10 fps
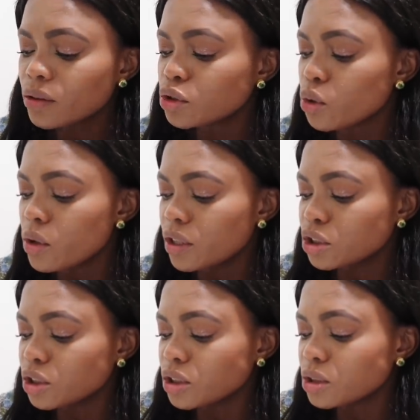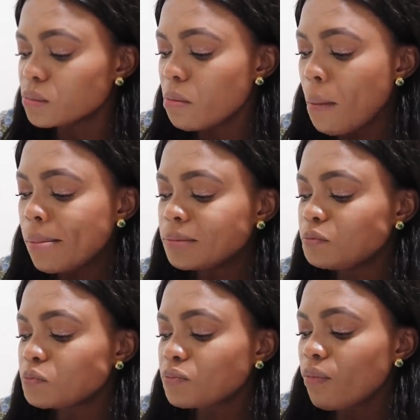So delicious.
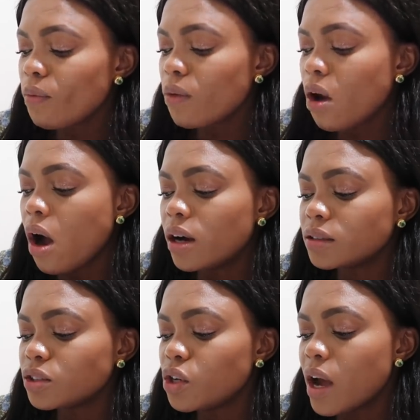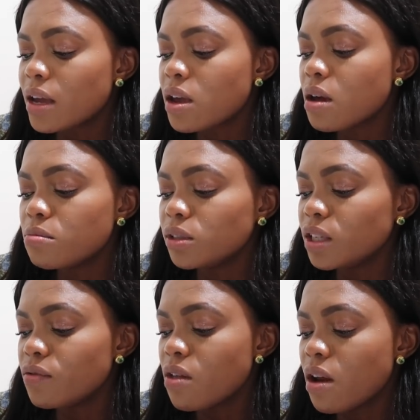Honestly, I can't
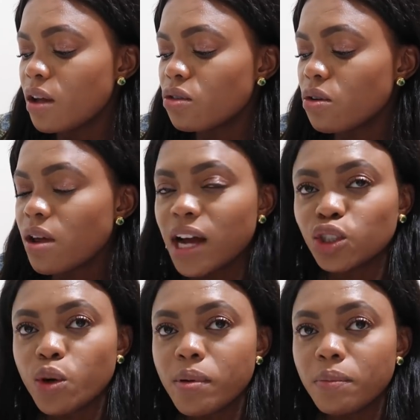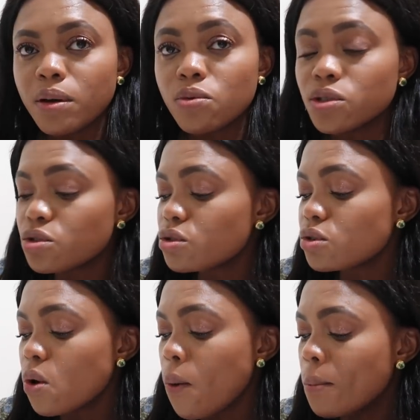believe that I thought cacio e pepe was
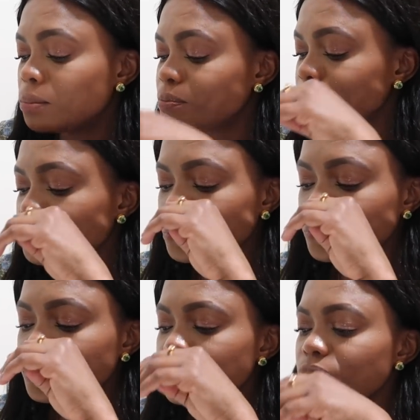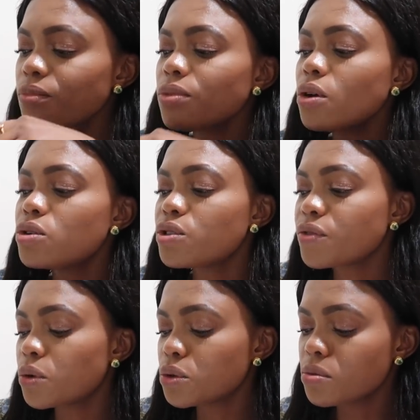so
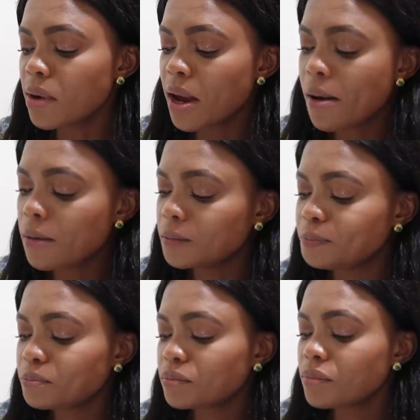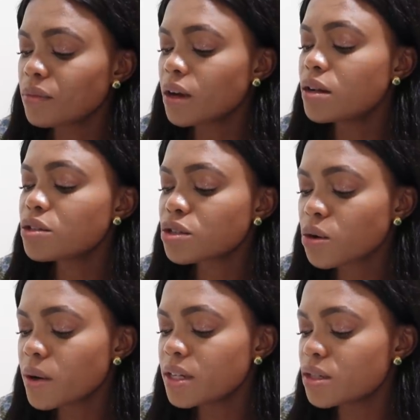difficult to make. It's
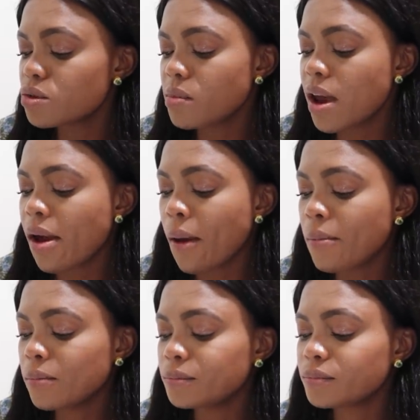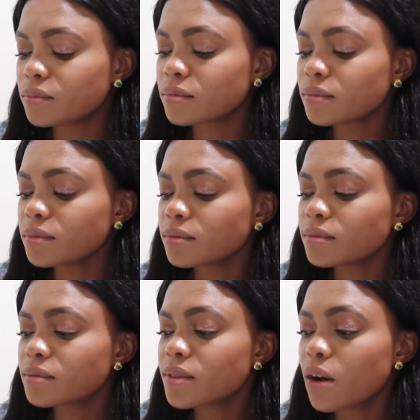so easy to make,
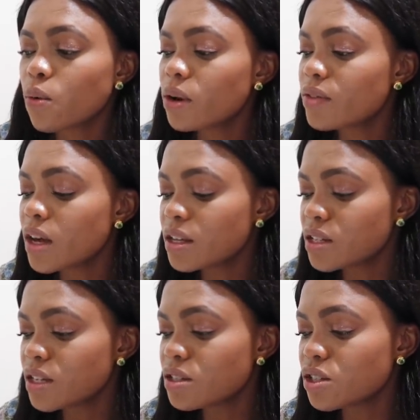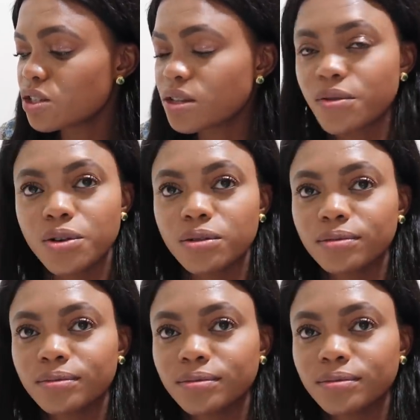like one of the easiest dishes ever.